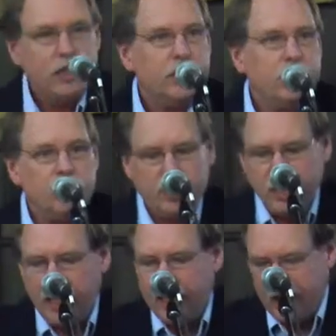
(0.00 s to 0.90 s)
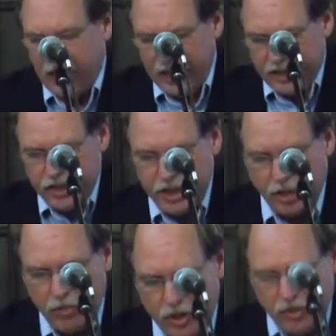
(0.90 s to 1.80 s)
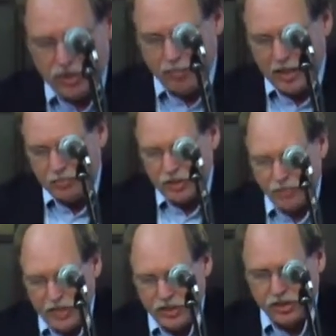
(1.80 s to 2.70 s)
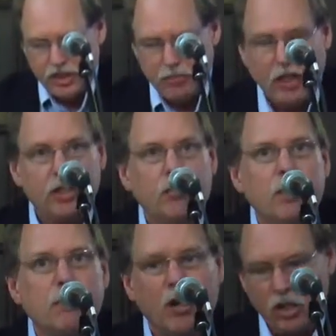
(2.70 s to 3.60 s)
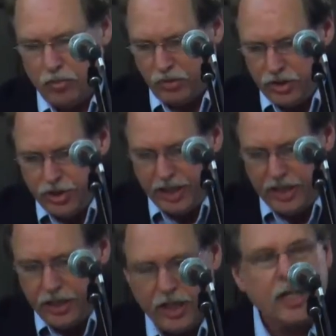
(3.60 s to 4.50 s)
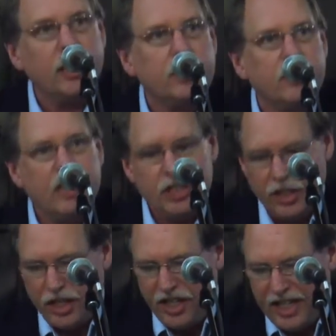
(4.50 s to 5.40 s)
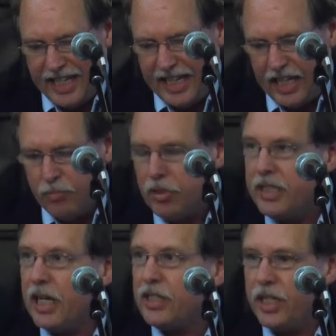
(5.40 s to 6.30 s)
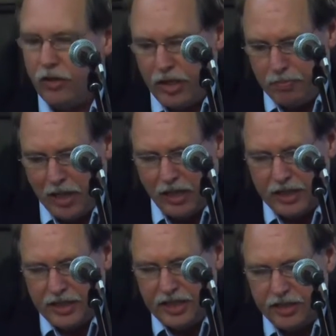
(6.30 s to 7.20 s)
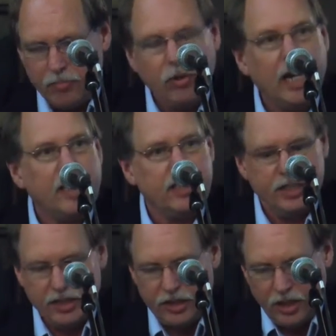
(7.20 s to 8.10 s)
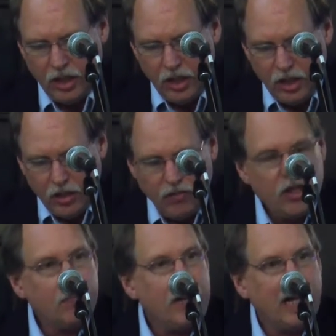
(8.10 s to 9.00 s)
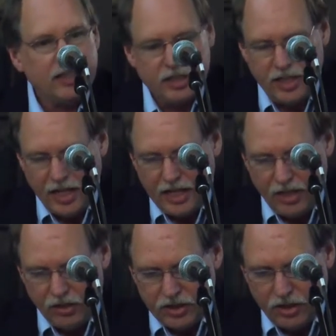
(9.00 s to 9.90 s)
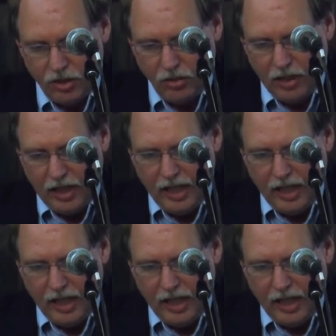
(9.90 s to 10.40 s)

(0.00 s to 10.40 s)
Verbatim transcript: So, tonight I'd like to share with you some observations about the remarkable change in conservation thinking and protected area policies and practices over the past decade or so,